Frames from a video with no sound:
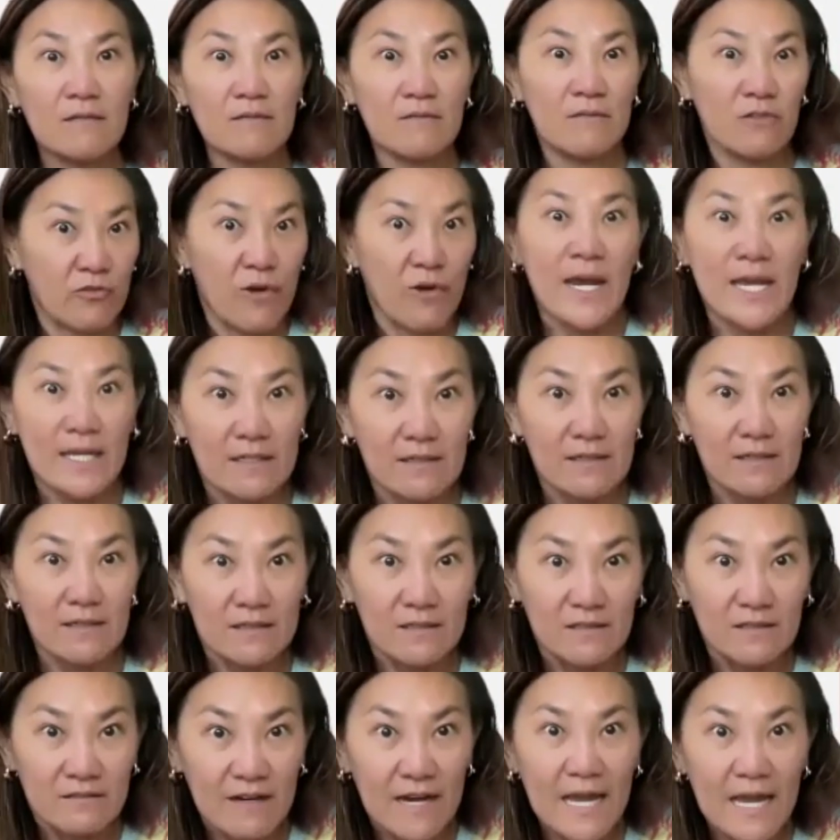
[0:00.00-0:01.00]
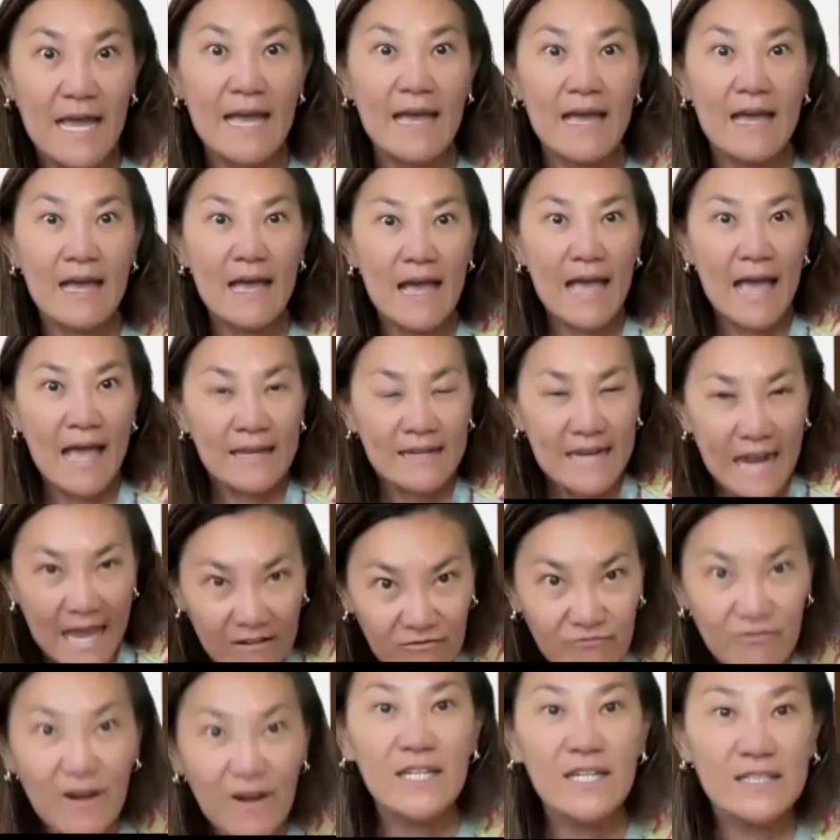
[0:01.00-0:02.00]
great, right?
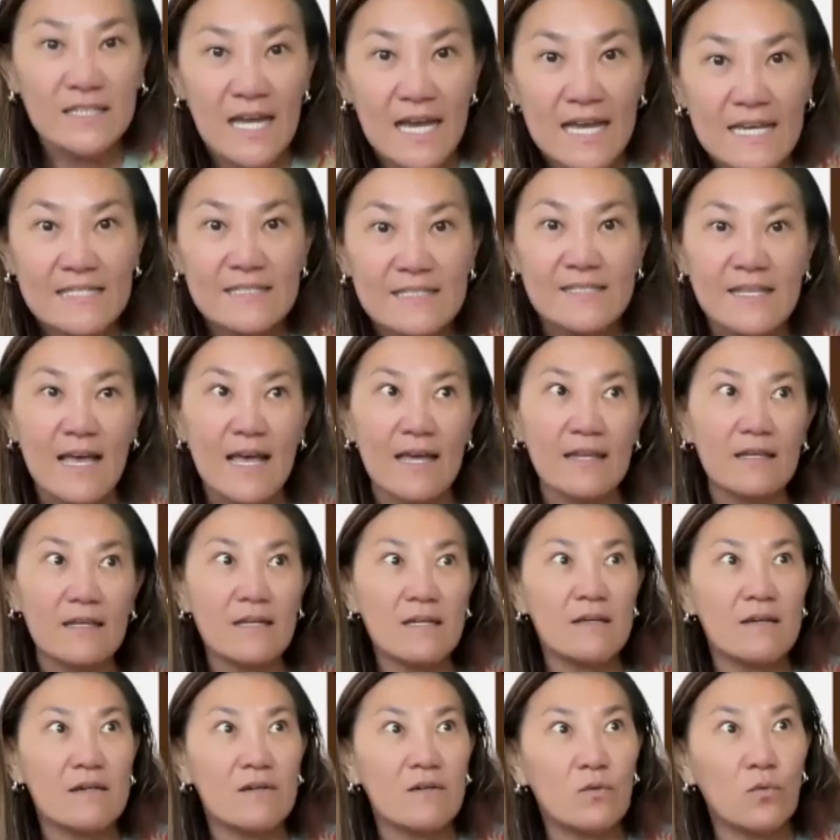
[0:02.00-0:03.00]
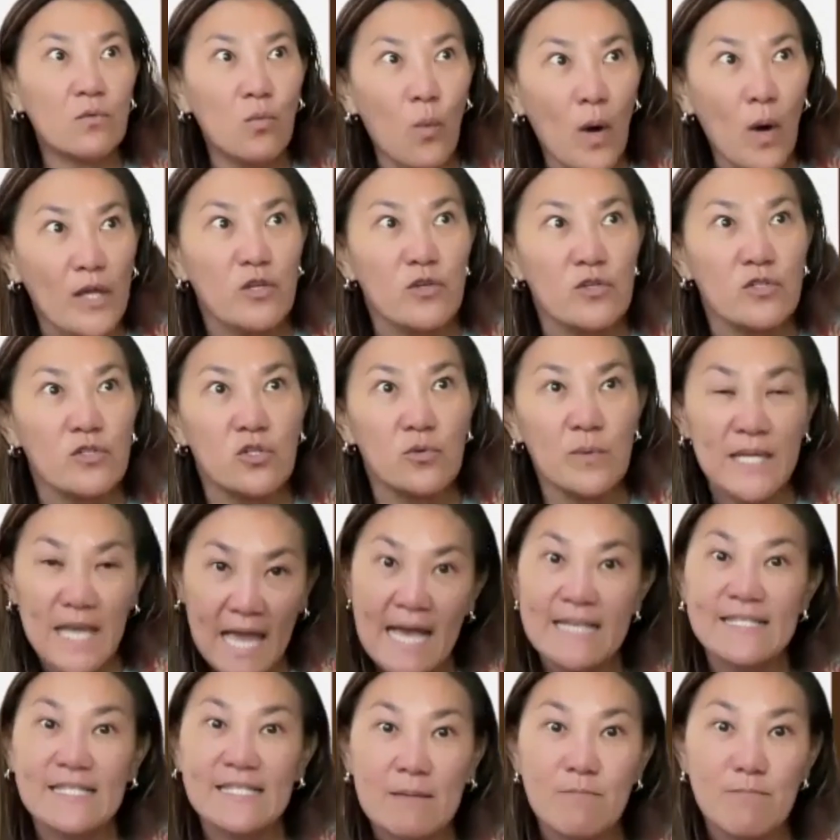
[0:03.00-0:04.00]
And recognize that what you're doing
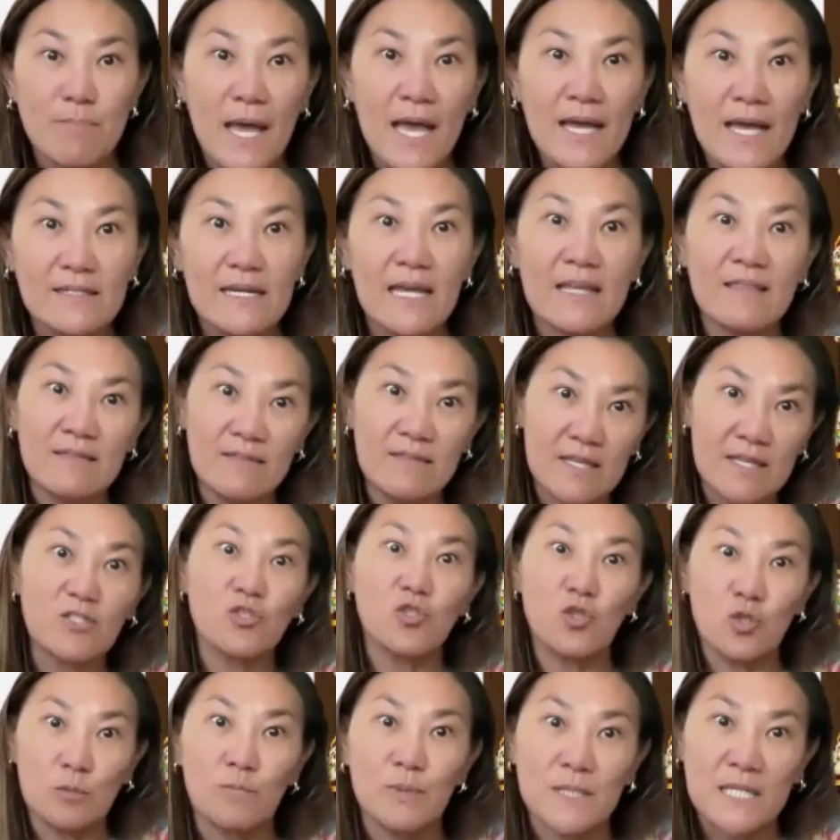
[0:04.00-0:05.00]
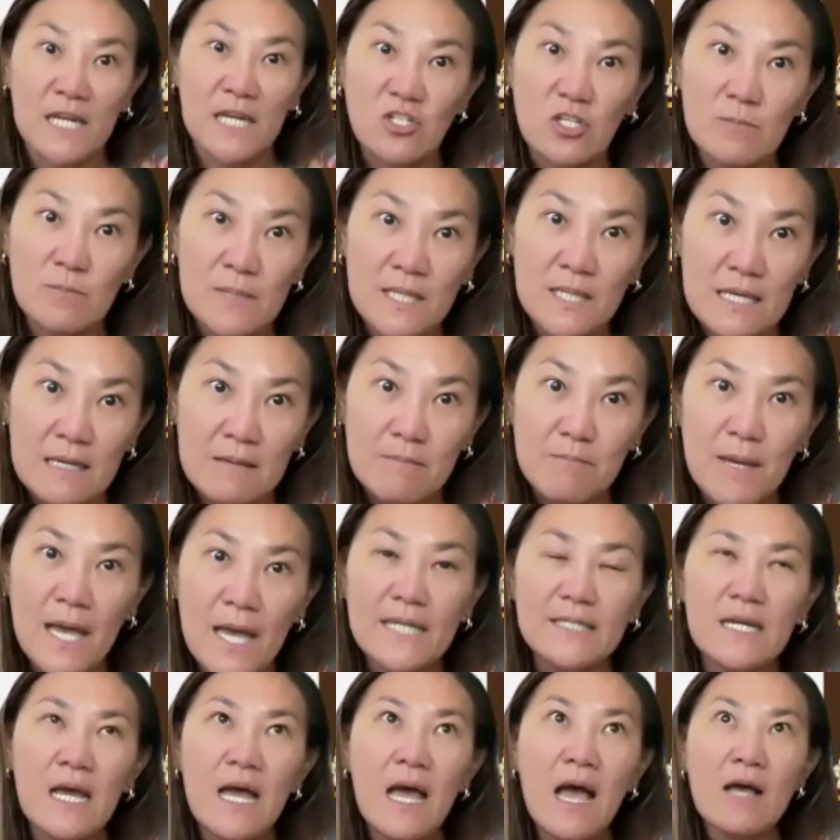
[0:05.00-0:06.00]
has impact, and this could potentially be the
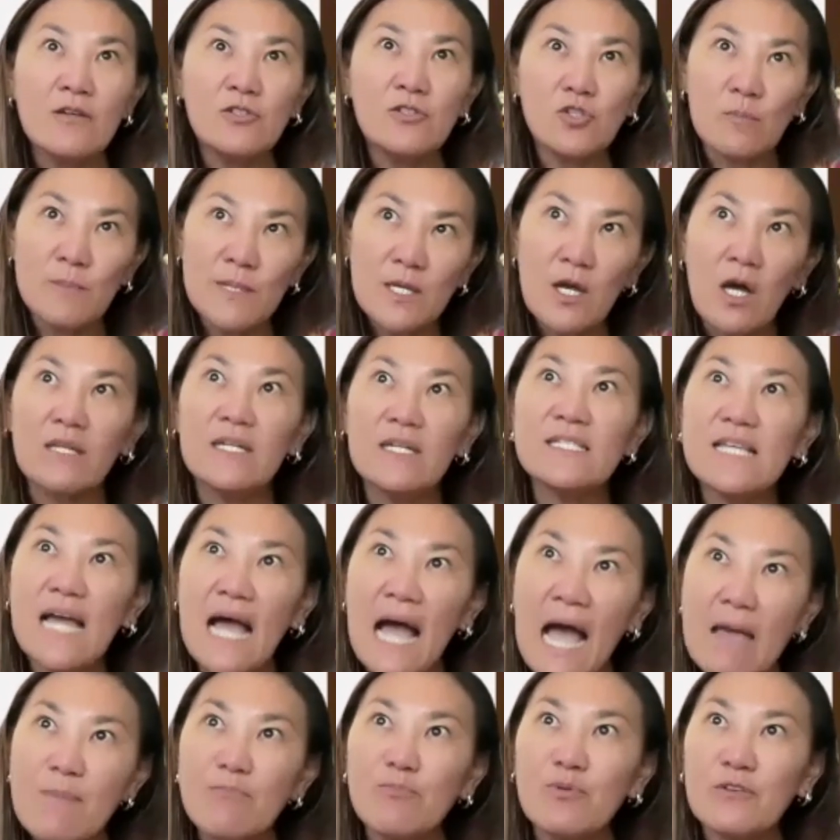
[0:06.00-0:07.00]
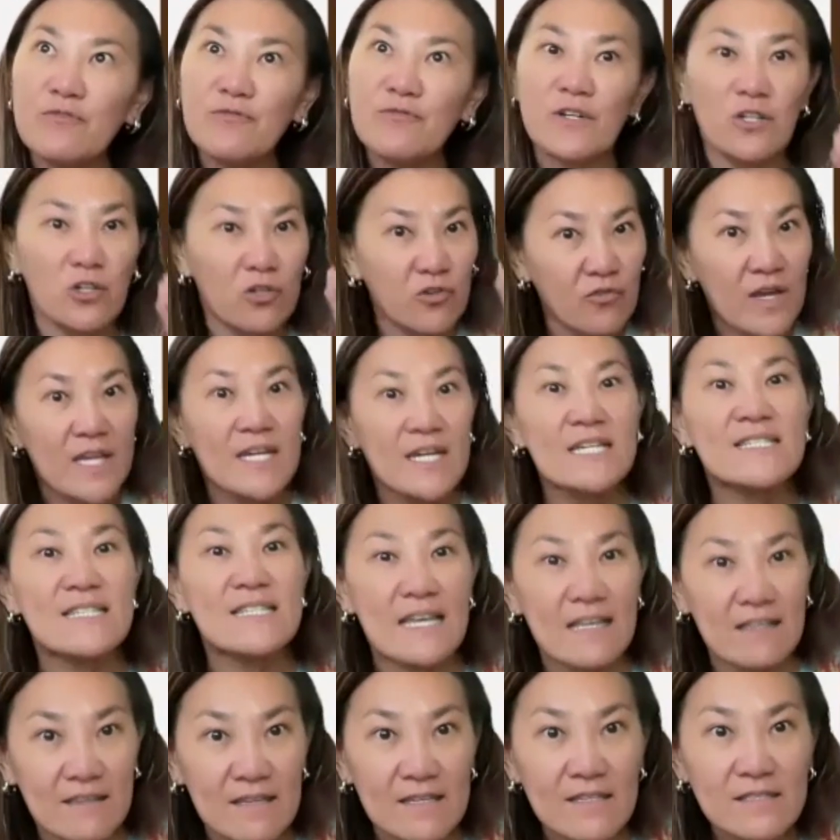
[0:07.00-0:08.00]
impact. To be honest, I prefer creators
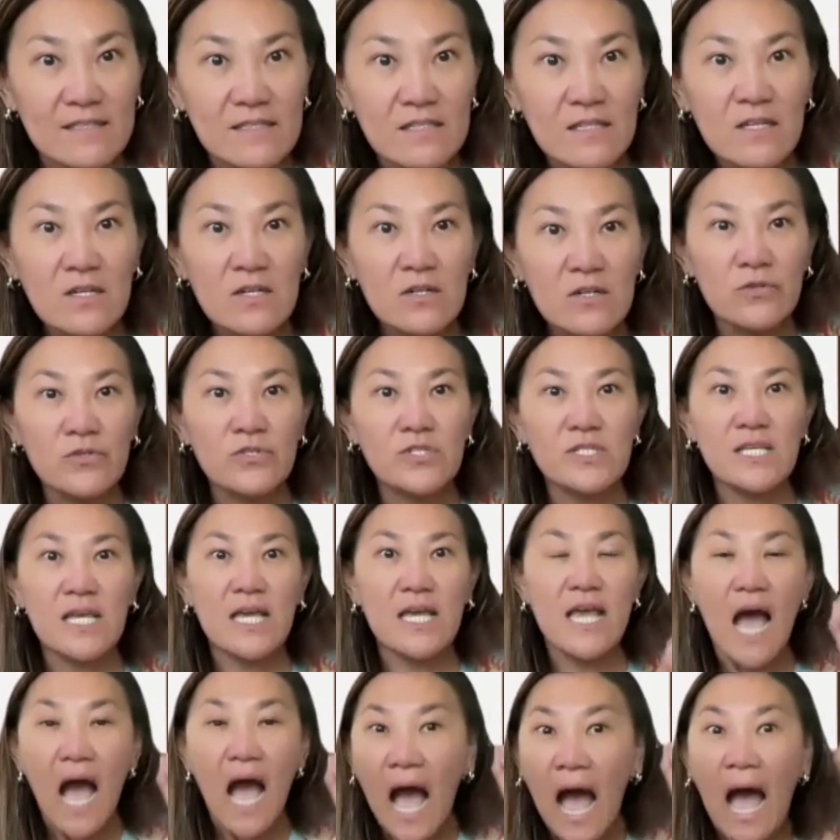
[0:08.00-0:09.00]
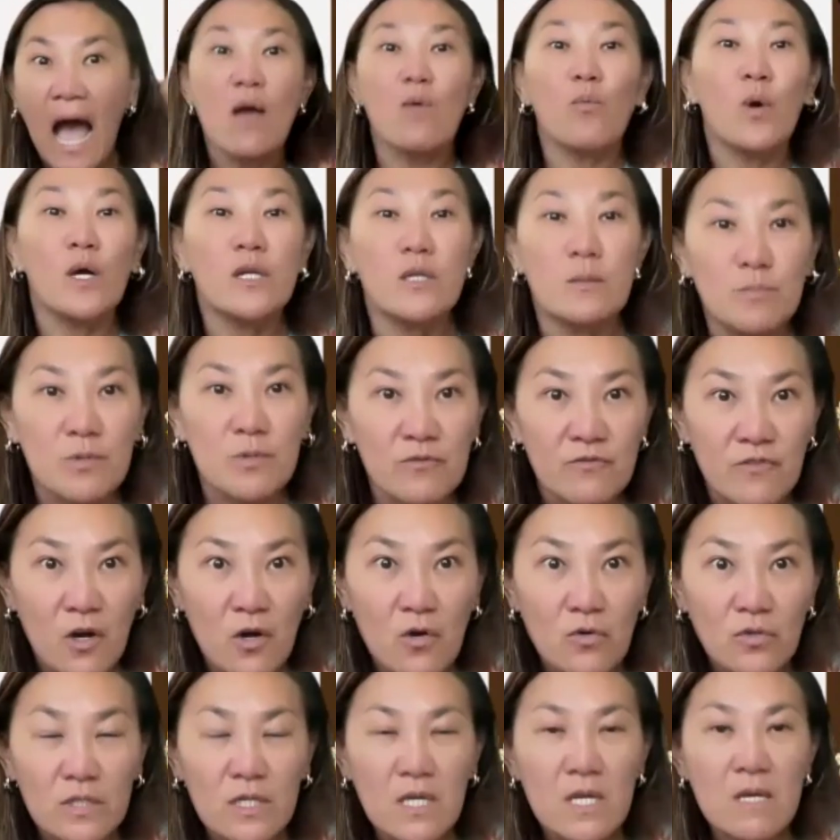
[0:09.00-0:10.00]
like this who say, I want to
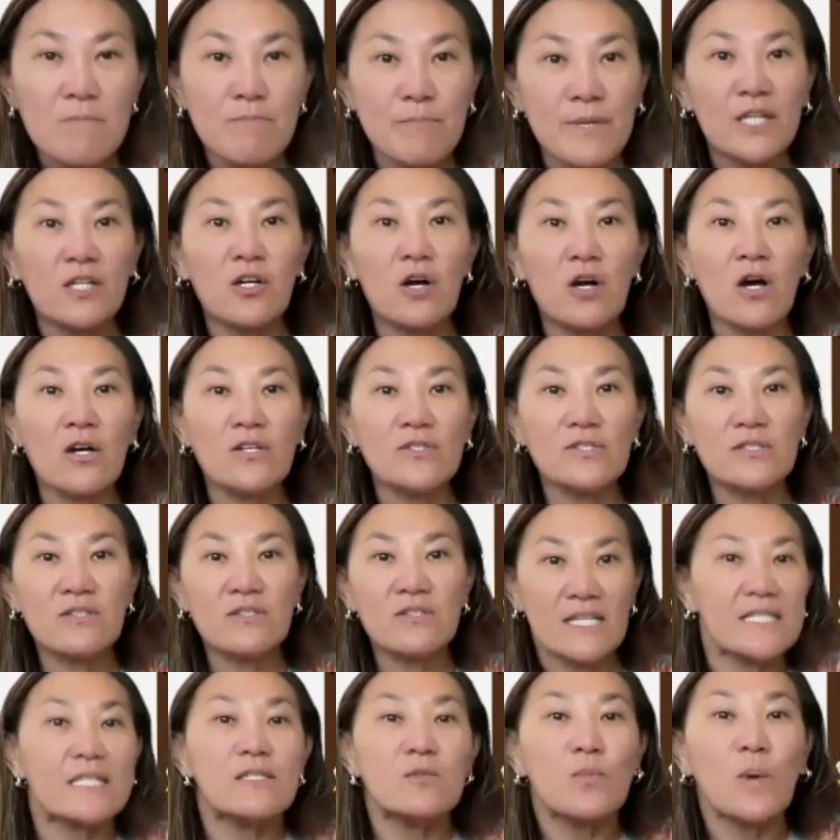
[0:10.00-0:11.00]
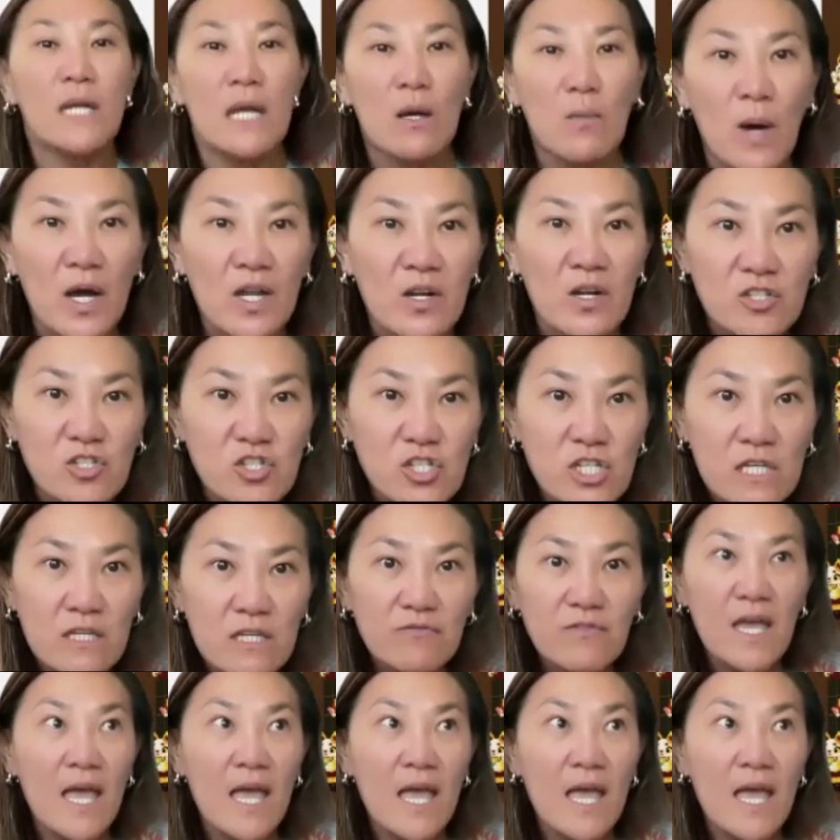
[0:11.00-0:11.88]
provoke because this is what I want to achieve,